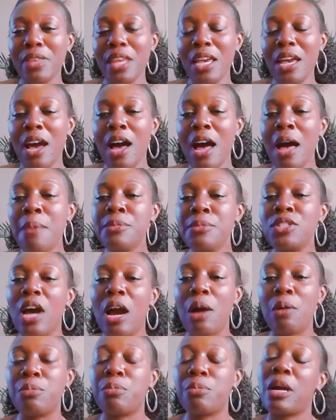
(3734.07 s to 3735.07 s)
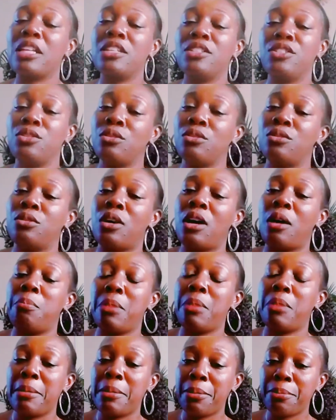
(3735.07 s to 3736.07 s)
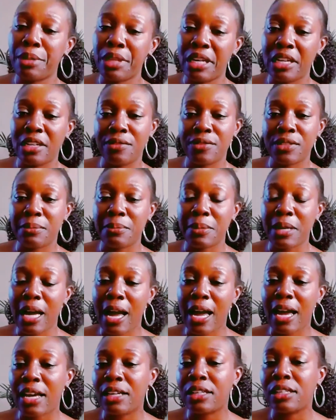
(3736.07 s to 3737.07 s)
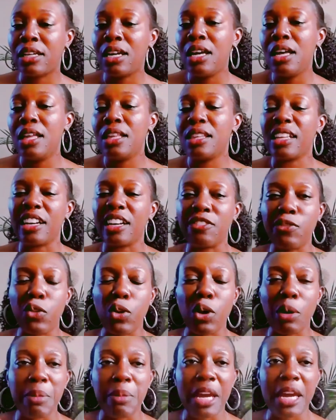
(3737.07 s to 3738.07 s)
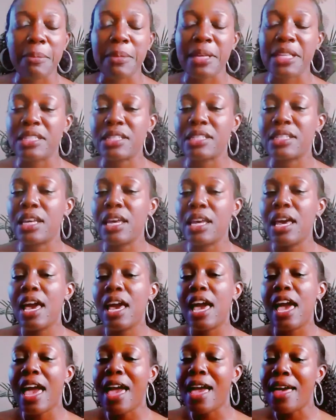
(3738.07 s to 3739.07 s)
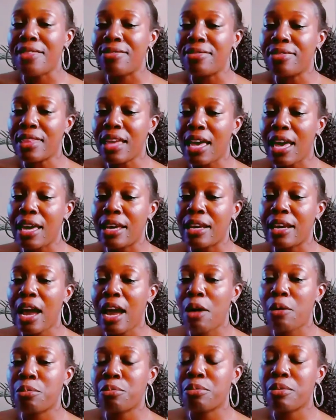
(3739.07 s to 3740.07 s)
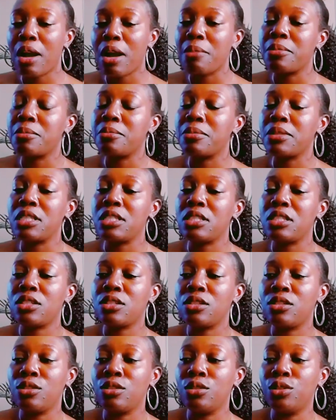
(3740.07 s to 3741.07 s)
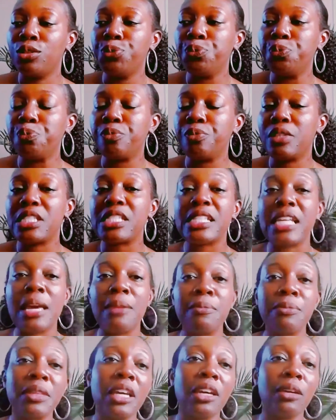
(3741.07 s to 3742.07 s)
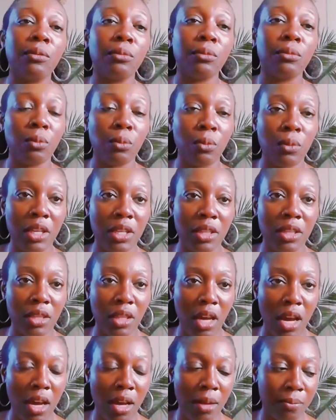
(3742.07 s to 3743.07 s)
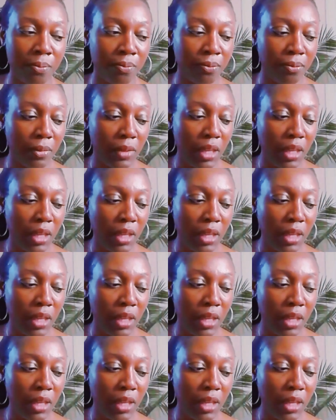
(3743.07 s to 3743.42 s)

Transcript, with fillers: Um, so I would probably do a payment plan of some kind, like four payments. And then I would probably do same thing with um,